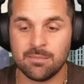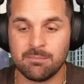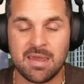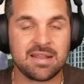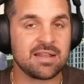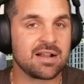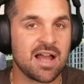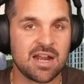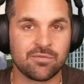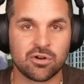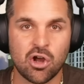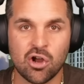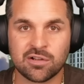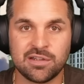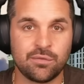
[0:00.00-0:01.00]
Make it kind of an
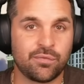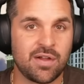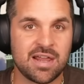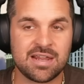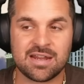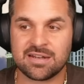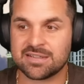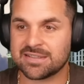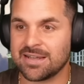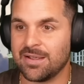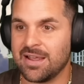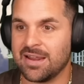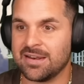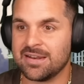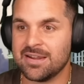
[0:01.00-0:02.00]
ugly fight
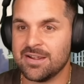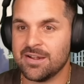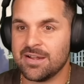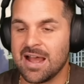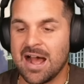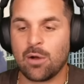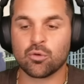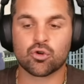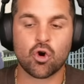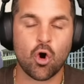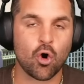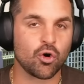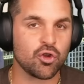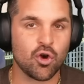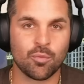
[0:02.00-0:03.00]
and
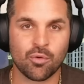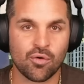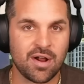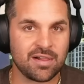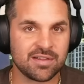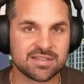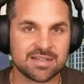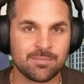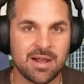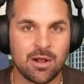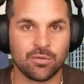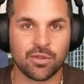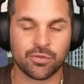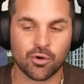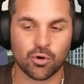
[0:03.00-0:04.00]
out-cardio Morales
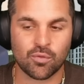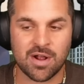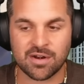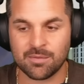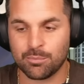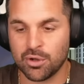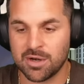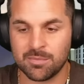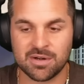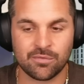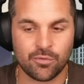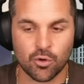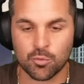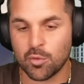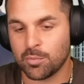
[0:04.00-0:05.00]
somehow in the third round and put him in a
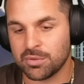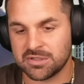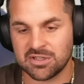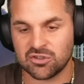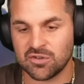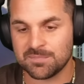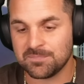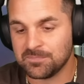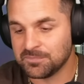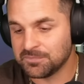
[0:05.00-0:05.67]
vulnerable position.